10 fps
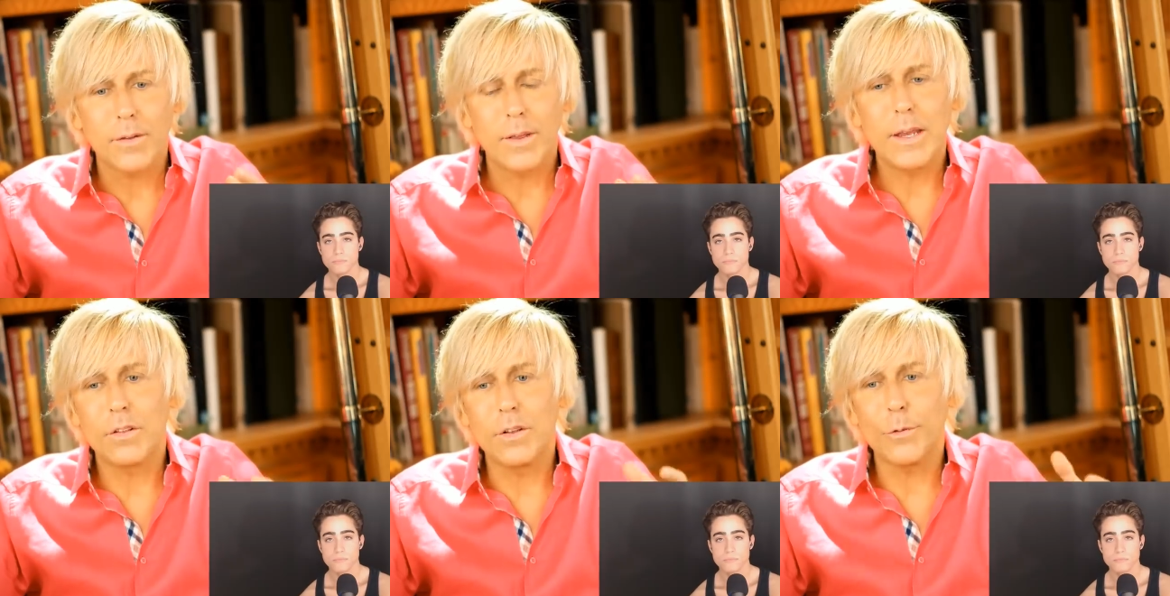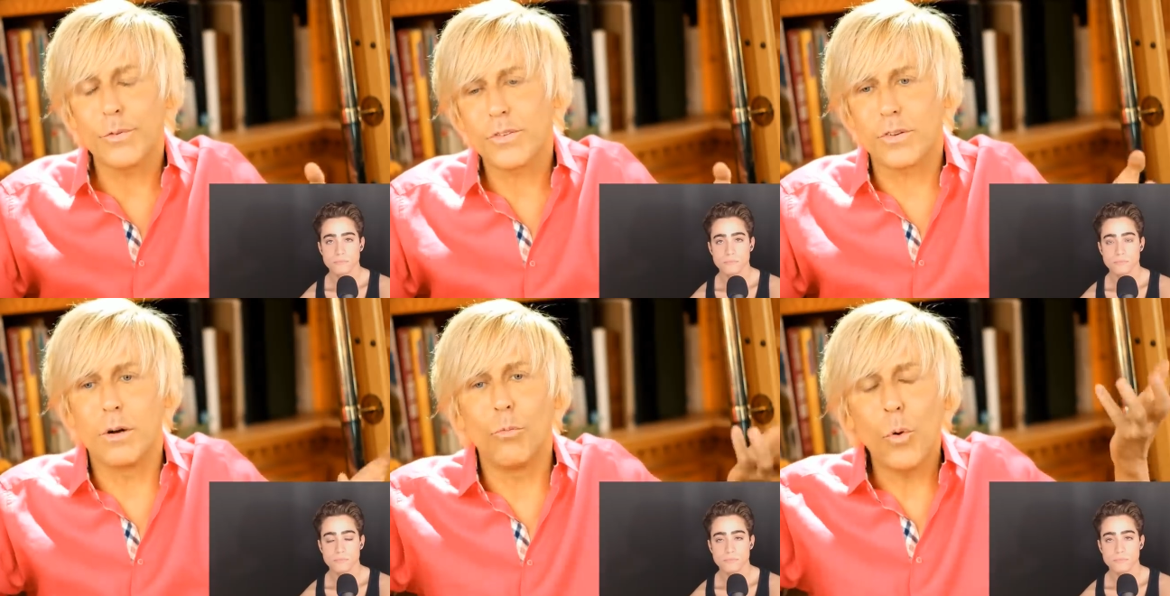Speaker 1: they lift
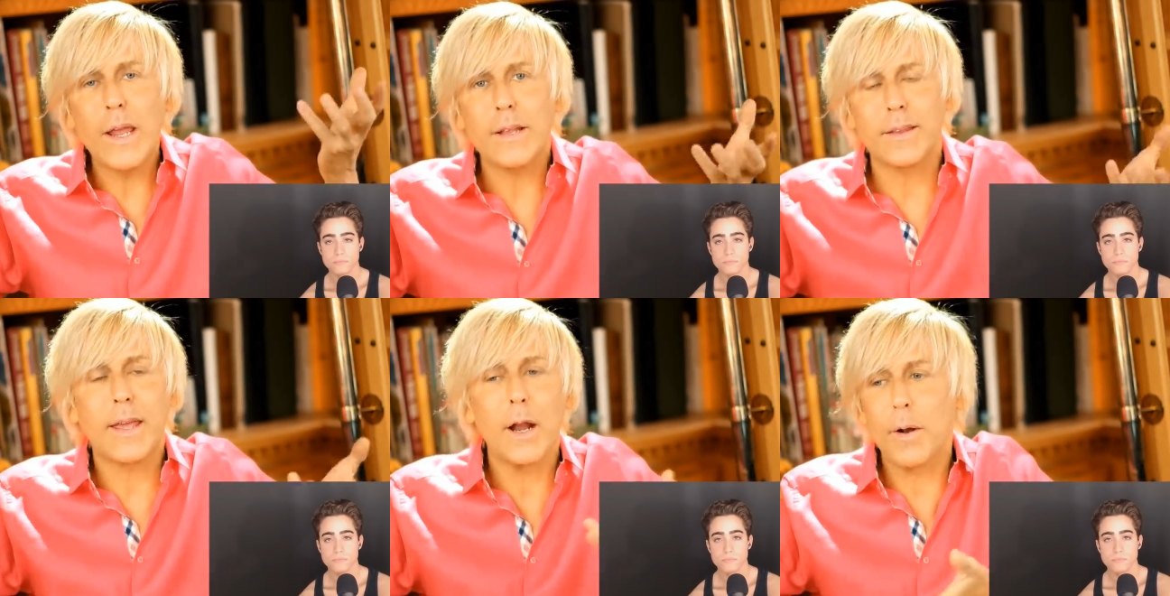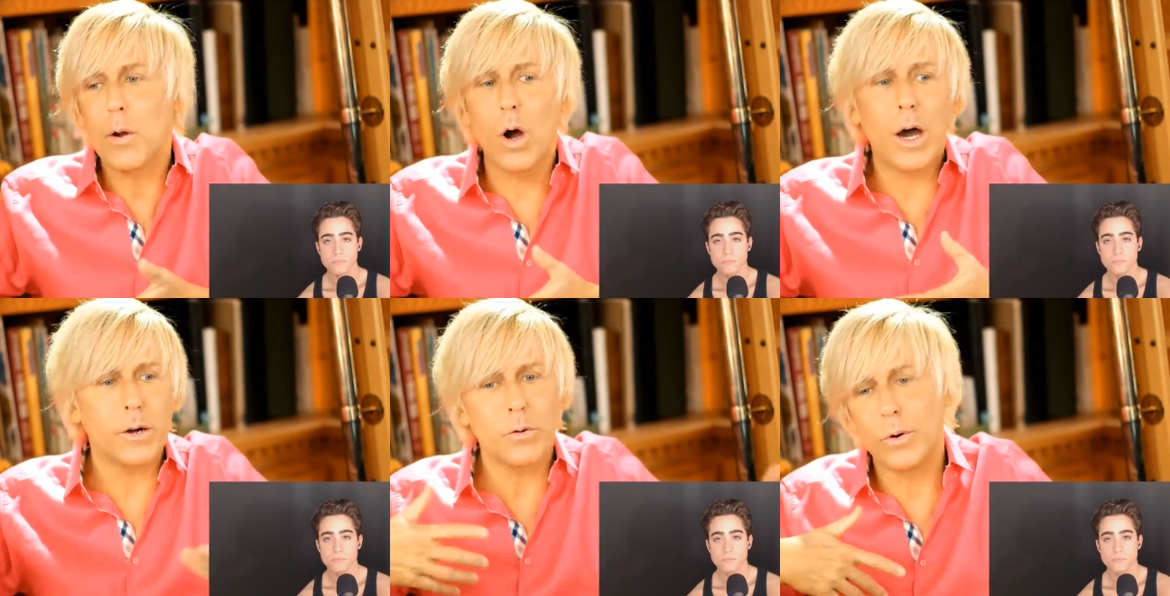some weight, they carry
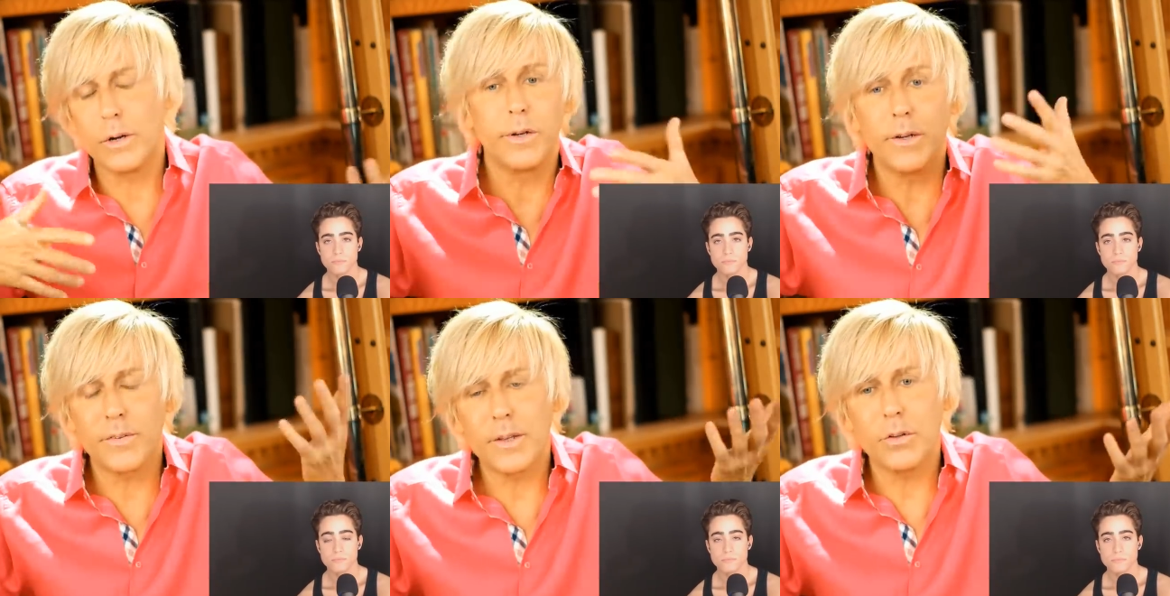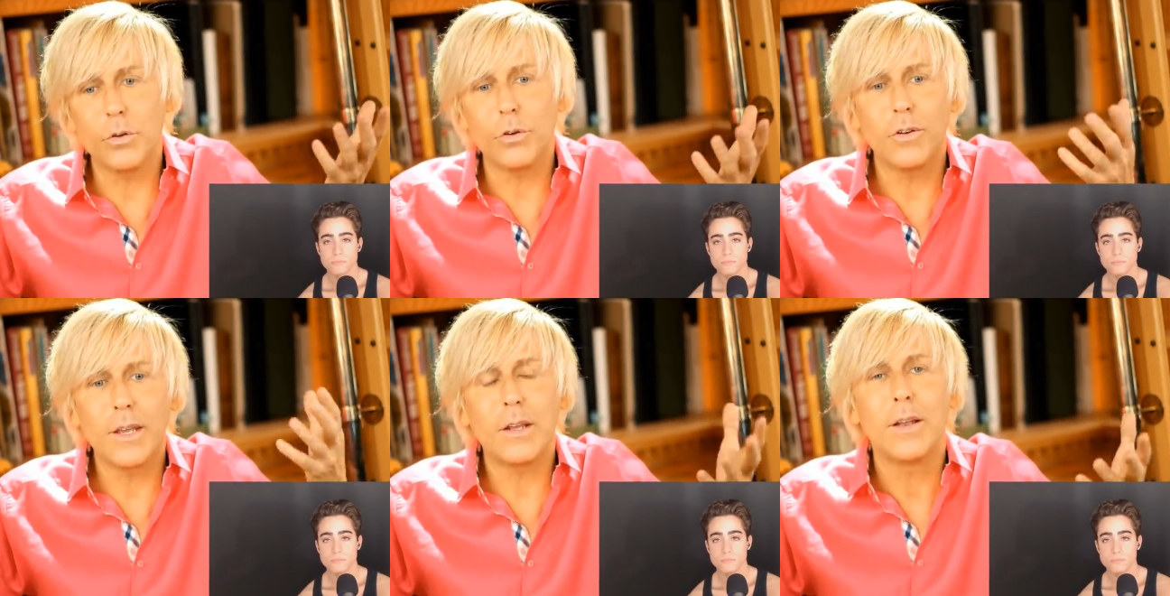water, whatever it is they do.
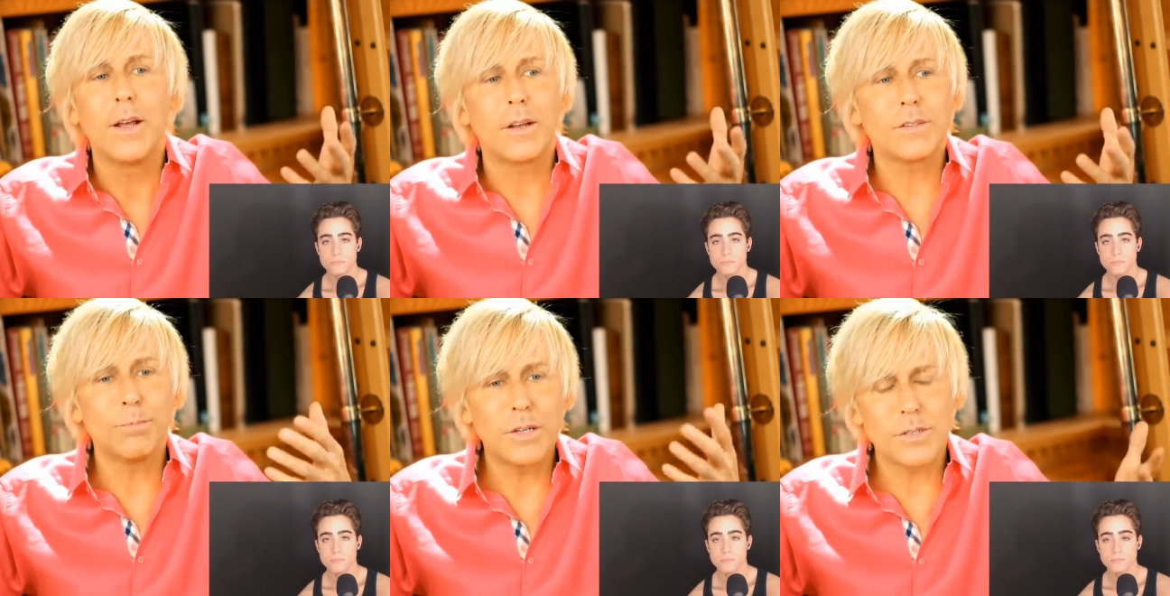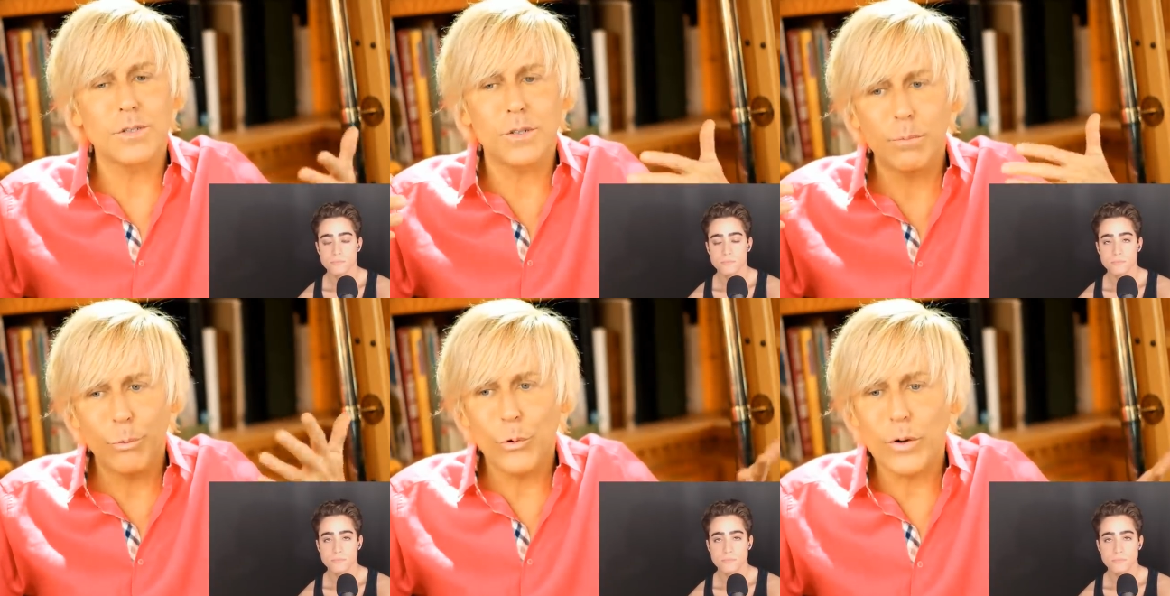You need because muscles are
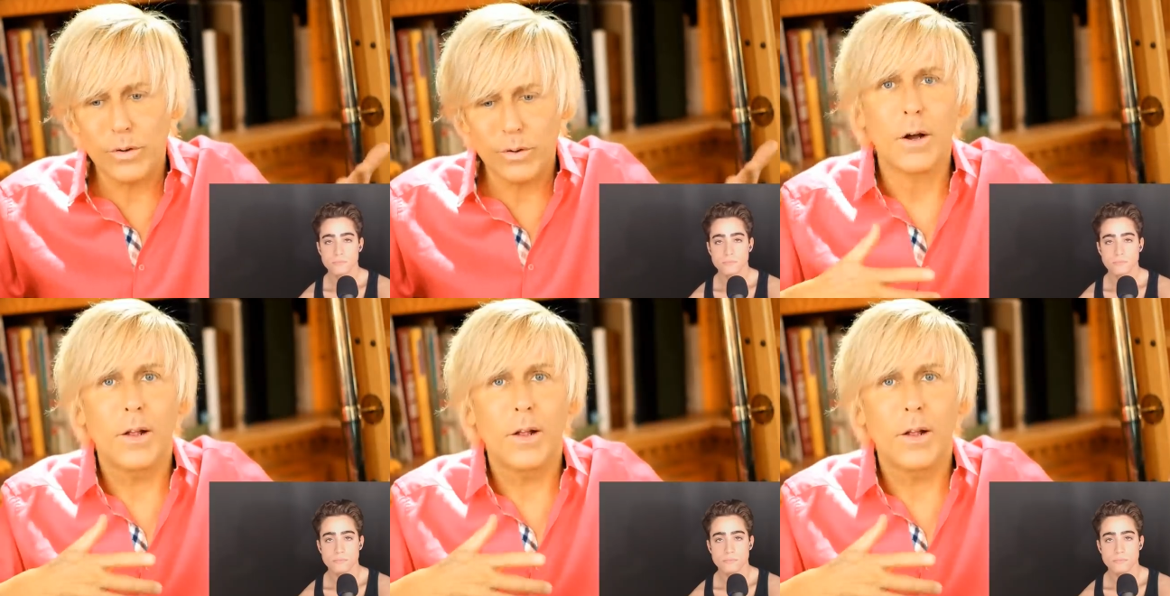important.